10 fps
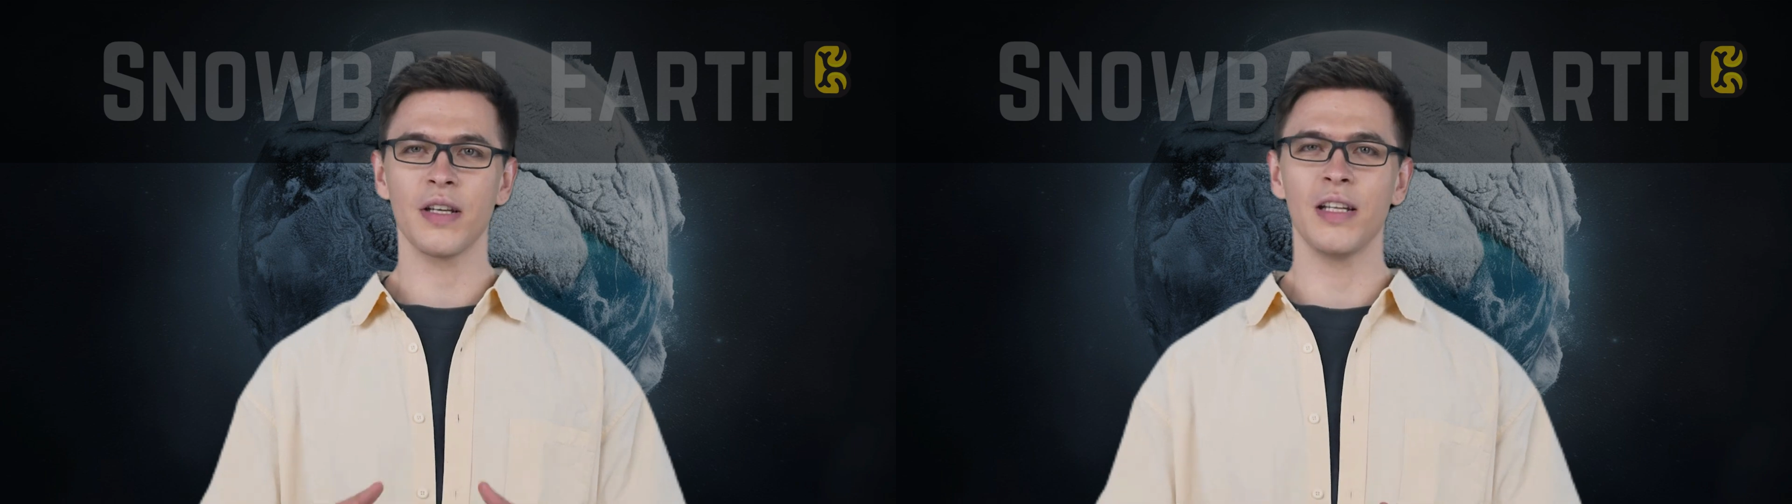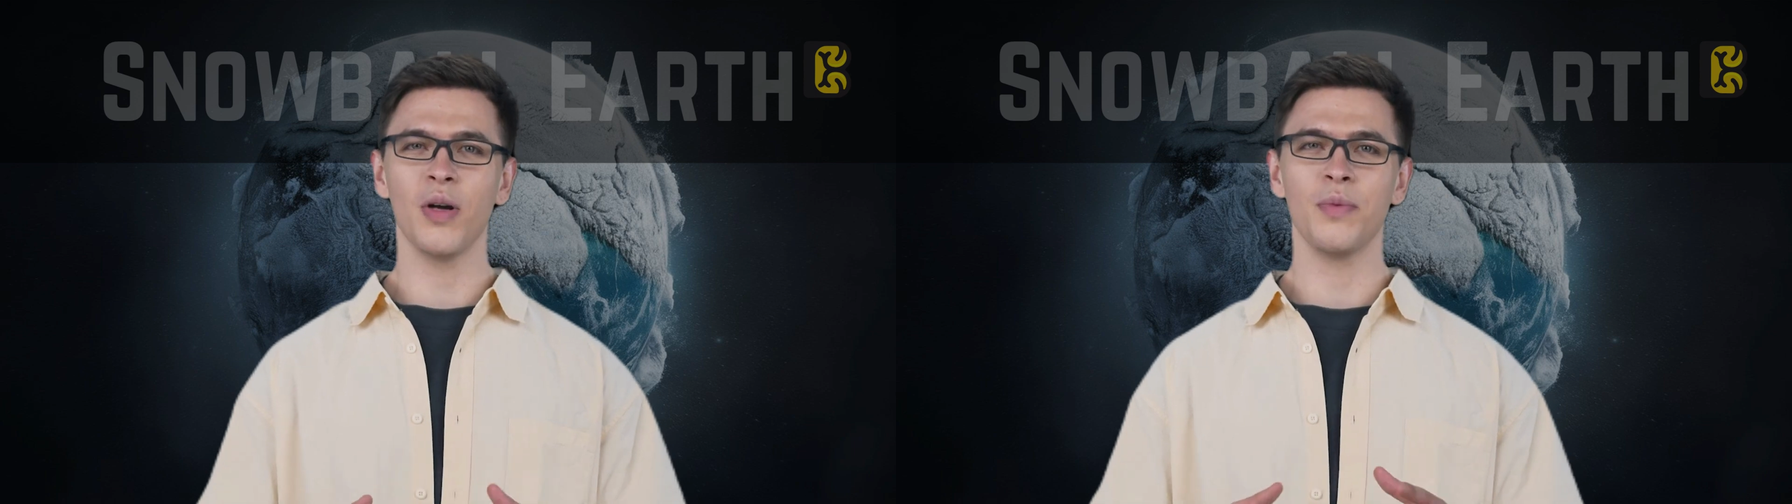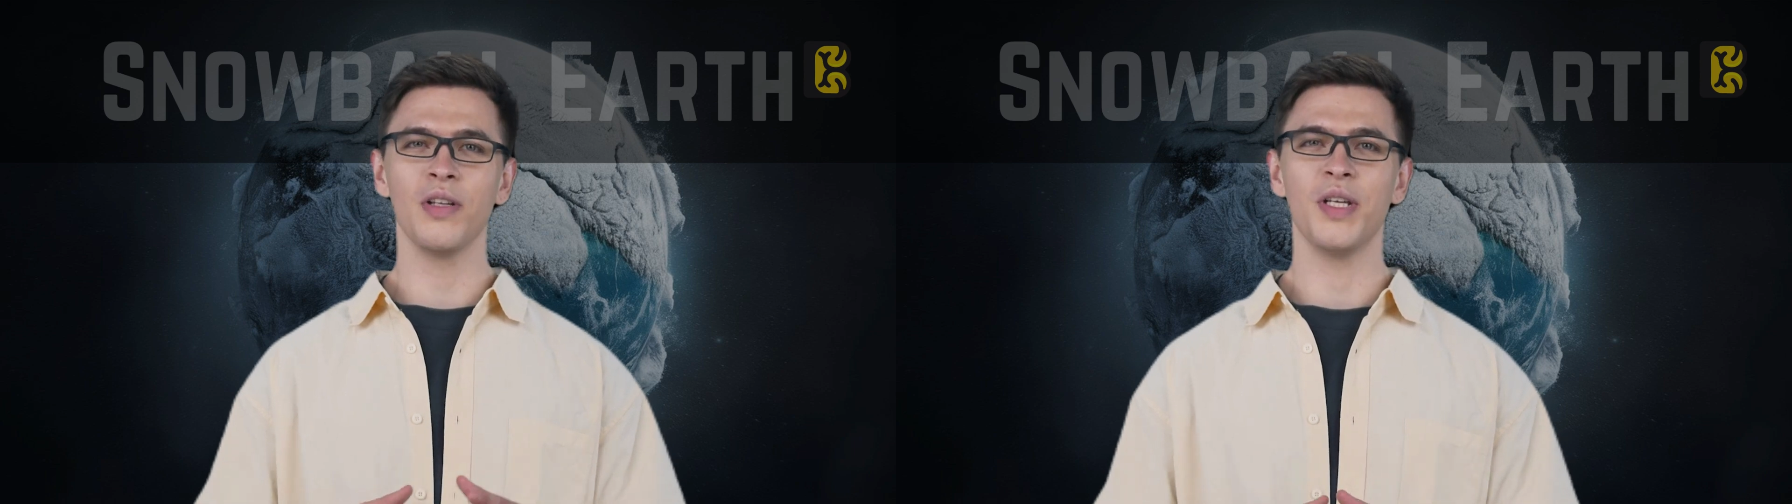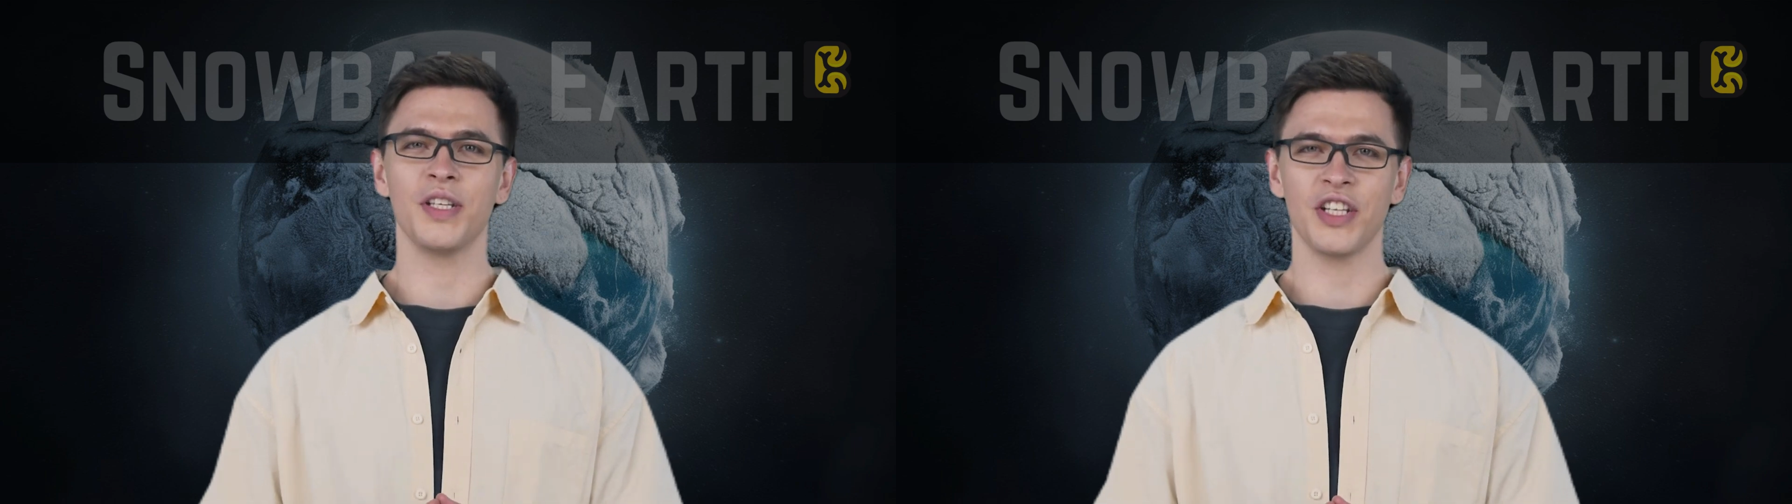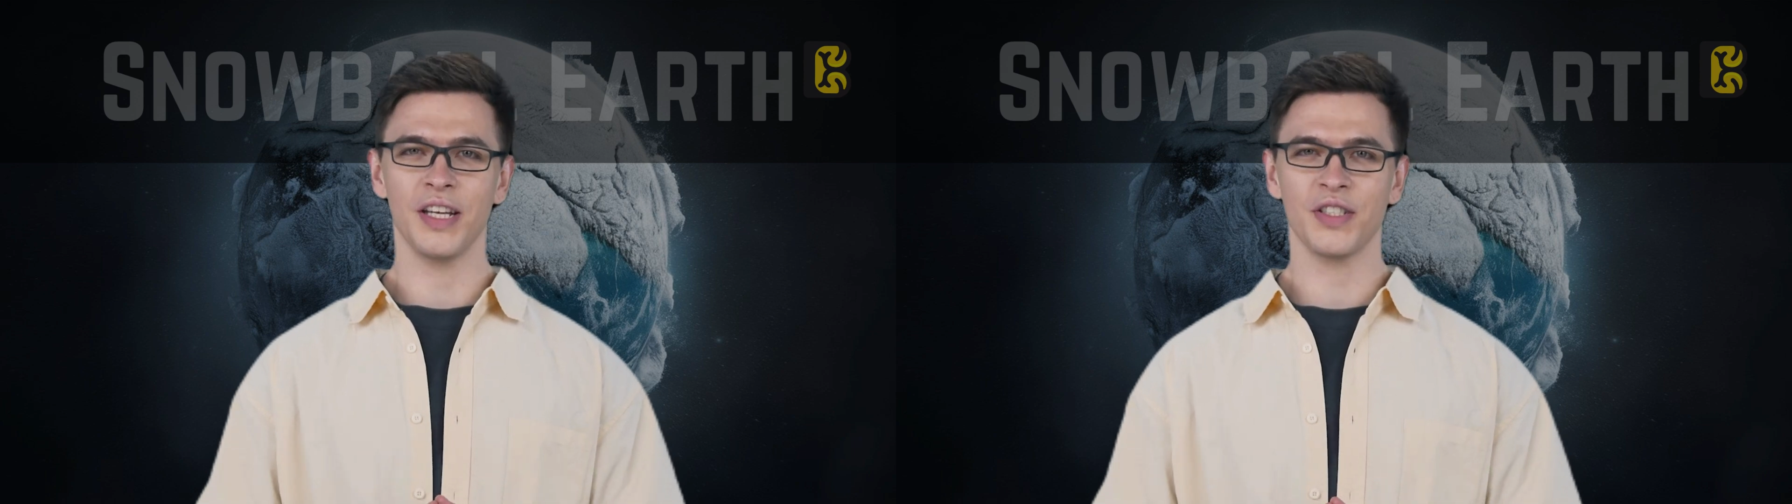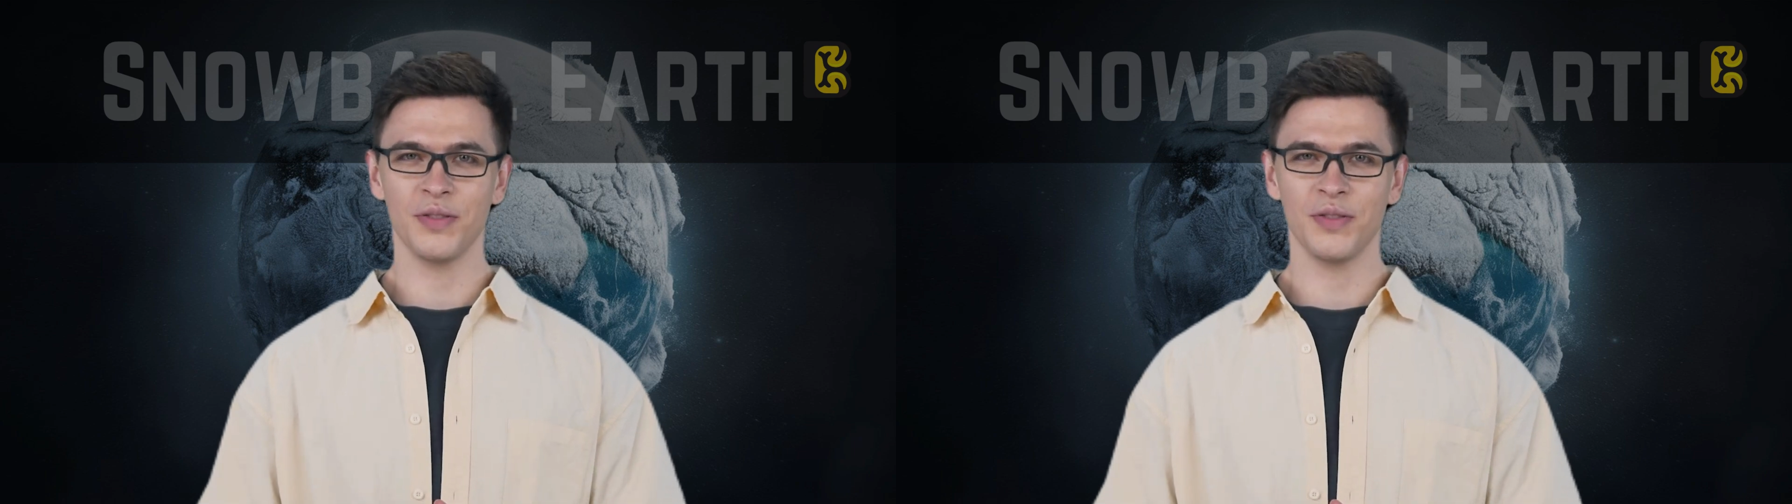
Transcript: global glaciation